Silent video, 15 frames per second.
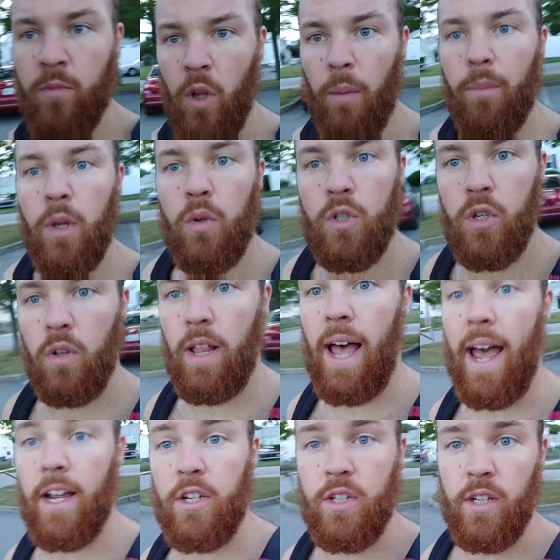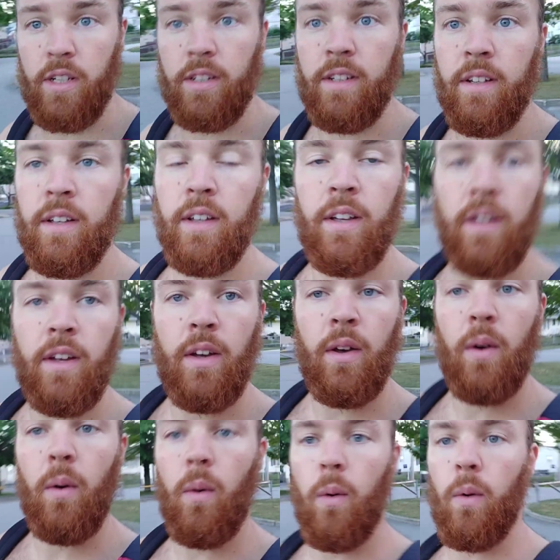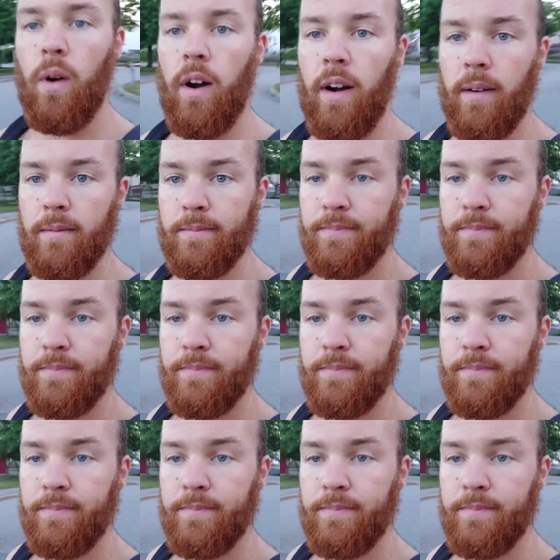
a mutual action. Or